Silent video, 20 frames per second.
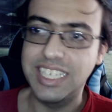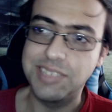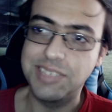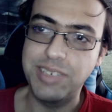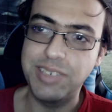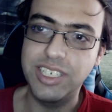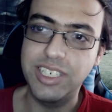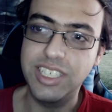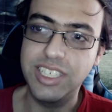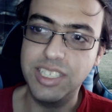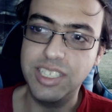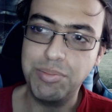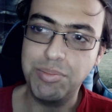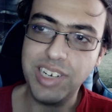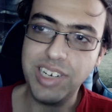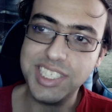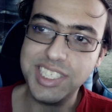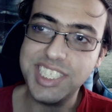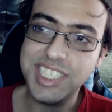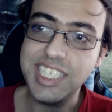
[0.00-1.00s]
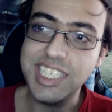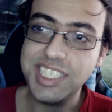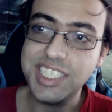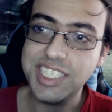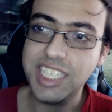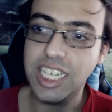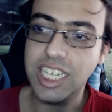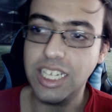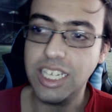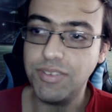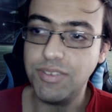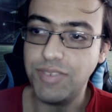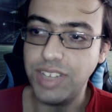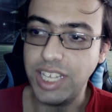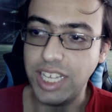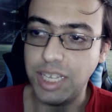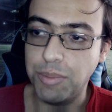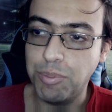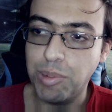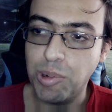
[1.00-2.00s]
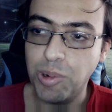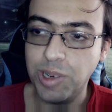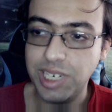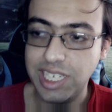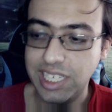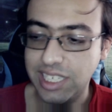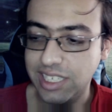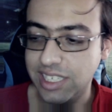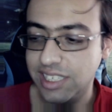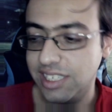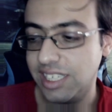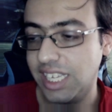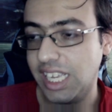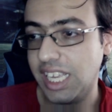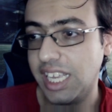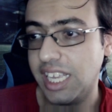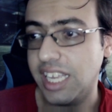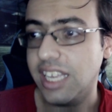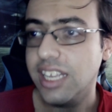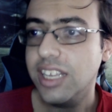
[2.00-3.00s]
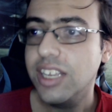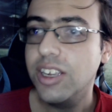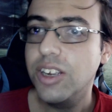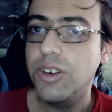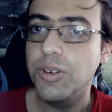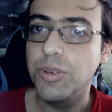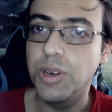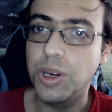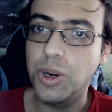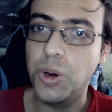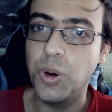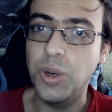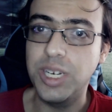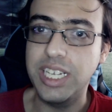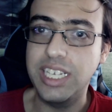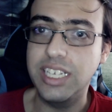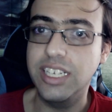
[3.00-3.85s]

we're on the process of importing the recording